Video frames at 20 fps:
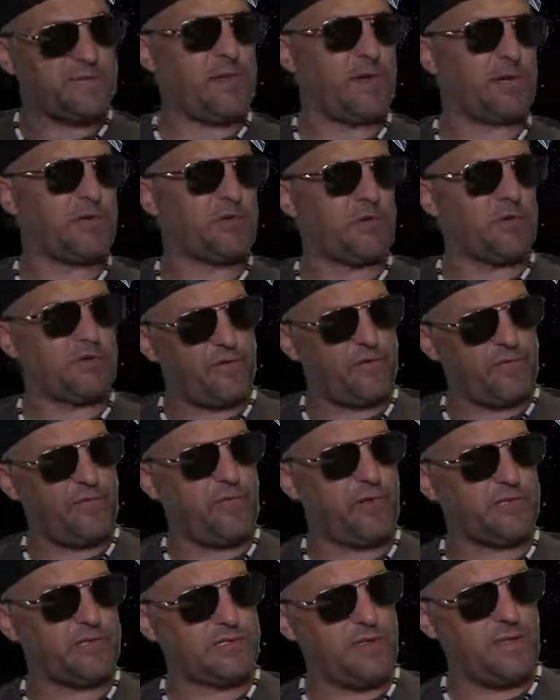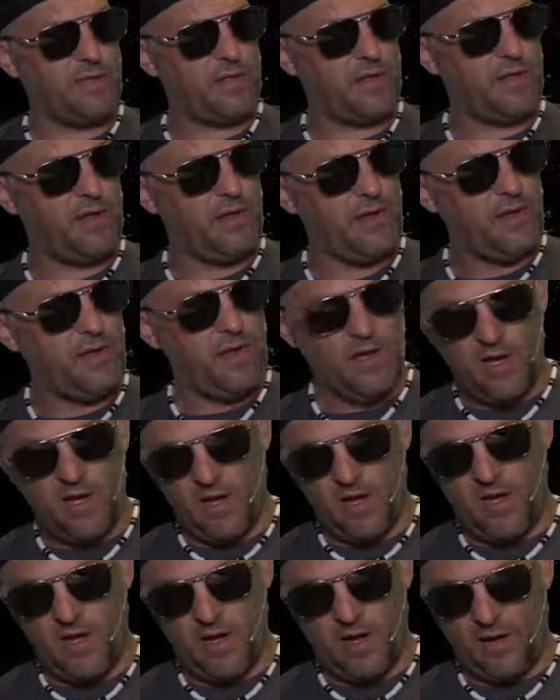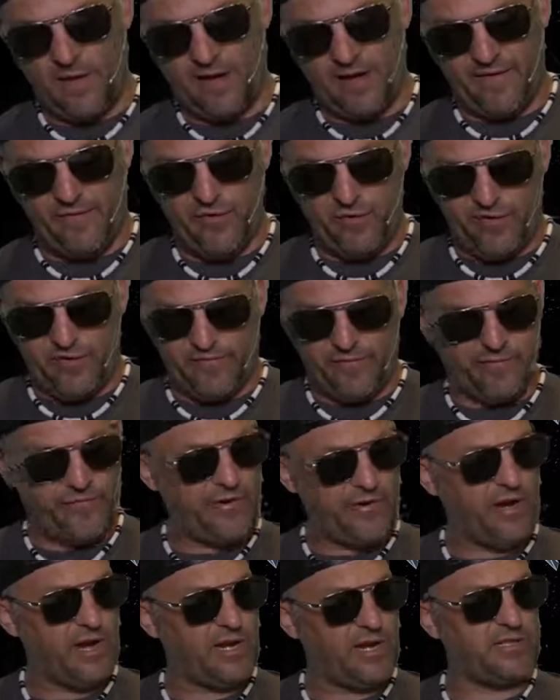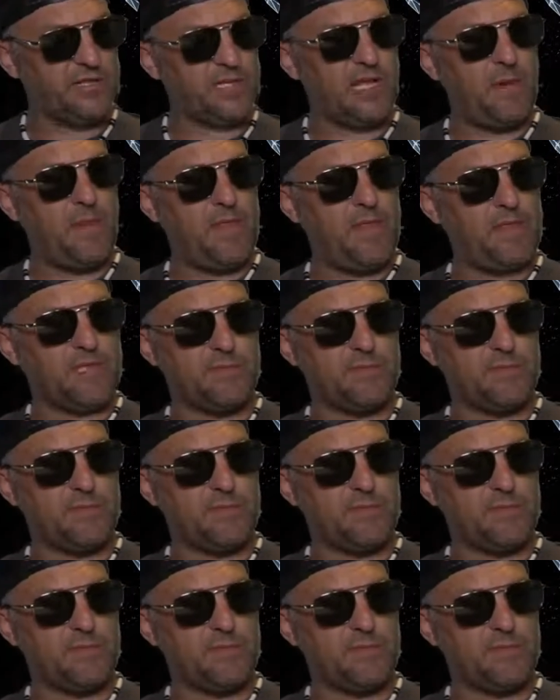some extra ones, so if you want something, I got a few different variations coming.